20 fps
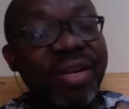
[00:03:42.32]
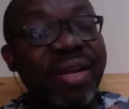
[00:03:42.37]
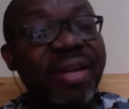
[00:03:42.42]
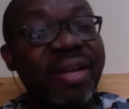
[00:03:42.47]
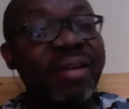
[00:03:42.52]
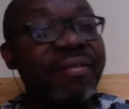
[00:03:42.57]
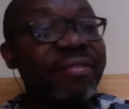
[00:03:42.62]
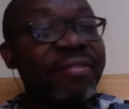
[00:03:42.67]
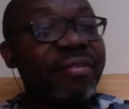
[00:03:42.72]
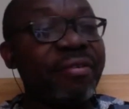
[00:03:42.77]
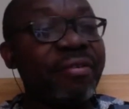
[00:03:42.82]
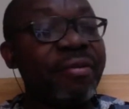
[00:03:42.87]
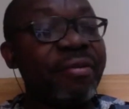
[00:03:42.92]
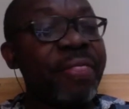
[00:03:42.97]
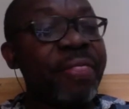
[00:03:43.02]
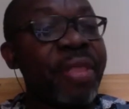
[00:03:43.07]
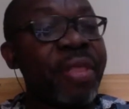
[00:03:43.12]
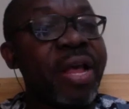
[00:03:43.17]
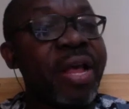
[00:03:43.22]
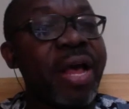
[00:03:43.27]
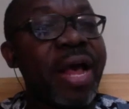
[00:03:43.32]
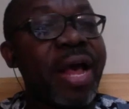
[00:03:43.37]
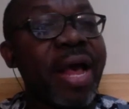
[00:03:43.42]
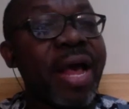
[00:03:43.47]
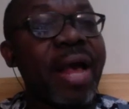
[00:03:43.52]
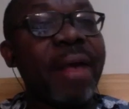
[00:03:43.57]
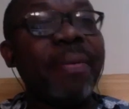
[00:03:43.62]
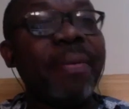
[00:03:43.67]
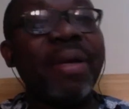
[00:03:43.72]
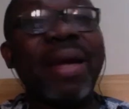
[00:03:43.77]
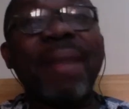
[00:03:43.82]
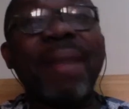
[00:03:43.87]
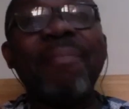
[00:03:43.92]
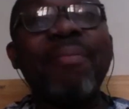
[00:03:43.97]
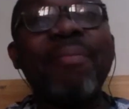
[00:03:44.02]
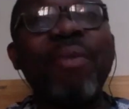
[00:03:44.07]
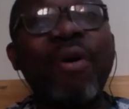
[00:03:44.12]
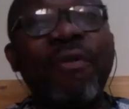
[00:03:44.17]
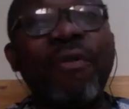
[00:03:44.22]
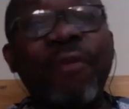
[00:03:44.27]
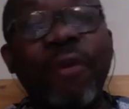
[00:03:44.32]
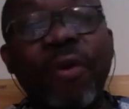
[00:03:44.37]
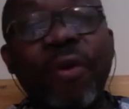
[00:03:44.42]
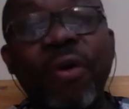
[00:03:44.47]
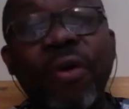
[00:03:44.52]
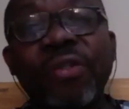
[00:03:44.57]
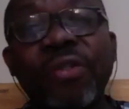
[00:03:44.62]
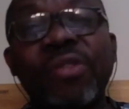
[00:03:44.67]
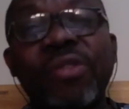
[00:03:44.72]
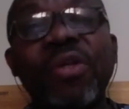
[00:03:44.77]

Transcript: level. But I'm more focused